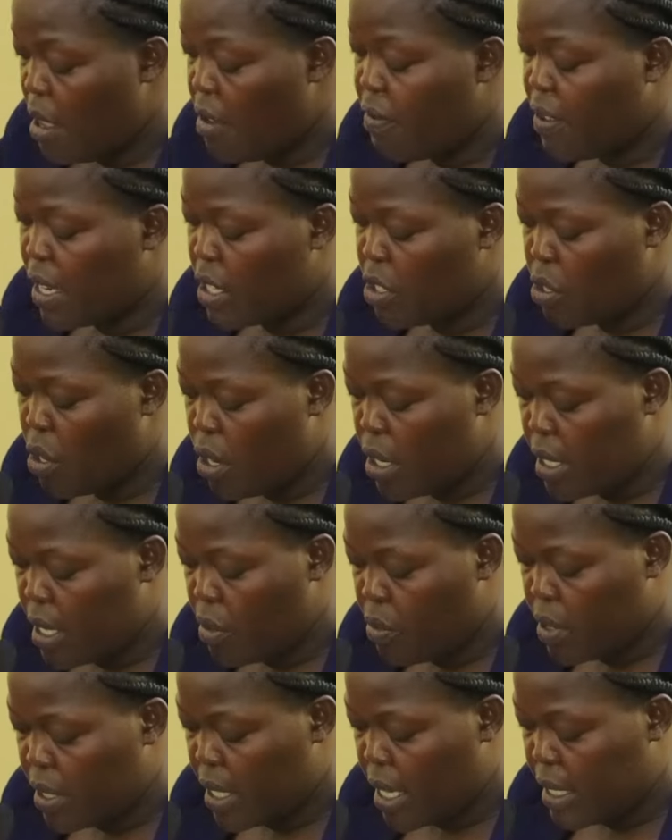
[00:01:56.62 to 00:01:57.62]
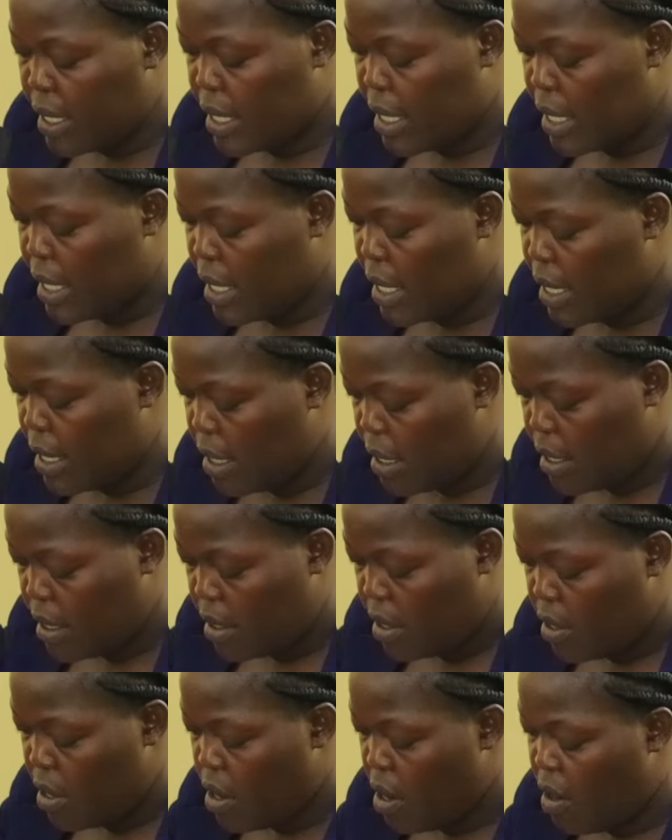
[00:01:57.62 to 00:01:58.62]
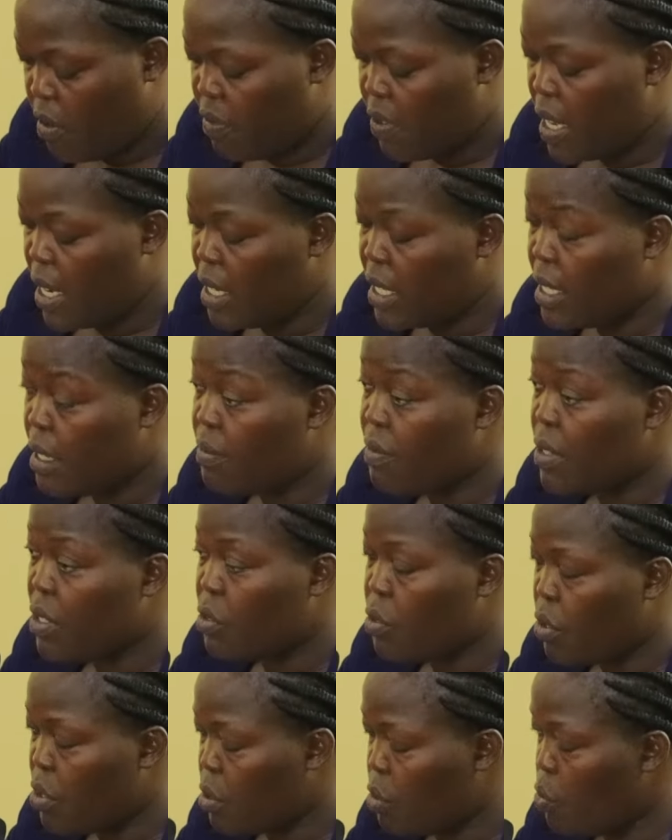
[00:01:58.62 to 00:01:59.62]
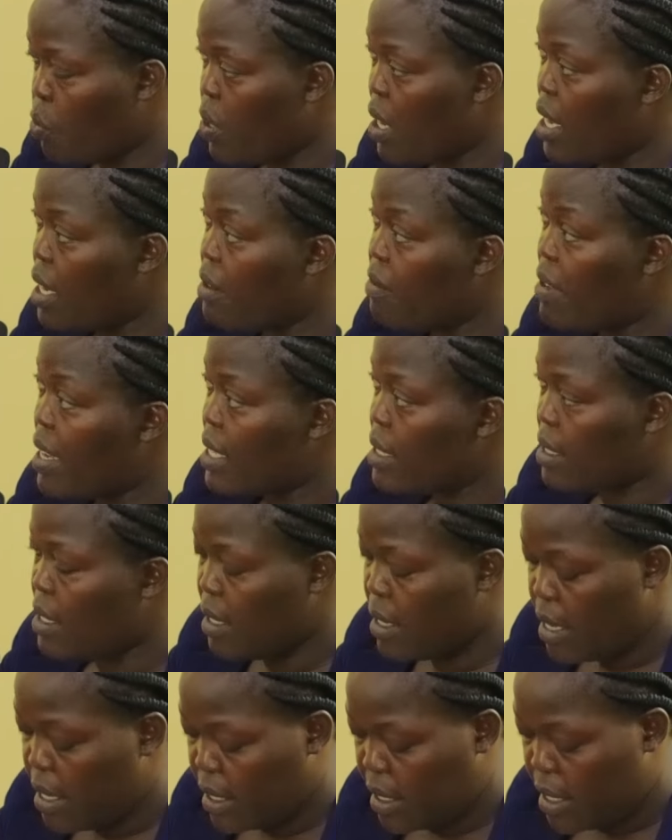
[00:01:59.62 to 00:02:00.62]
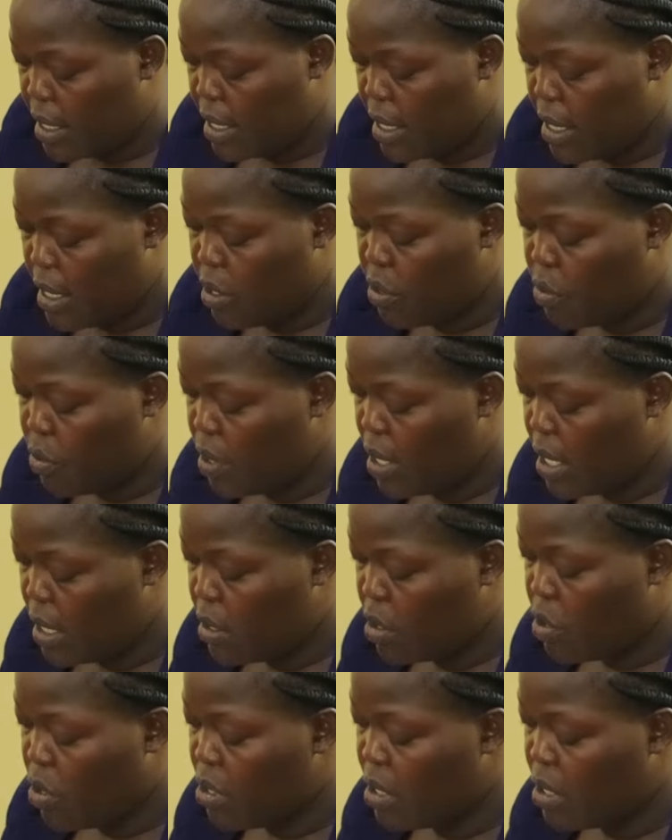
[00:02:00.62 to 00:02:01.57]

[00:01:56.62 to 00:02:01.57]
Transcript: if at all there was a sitting of individuals who investigated into these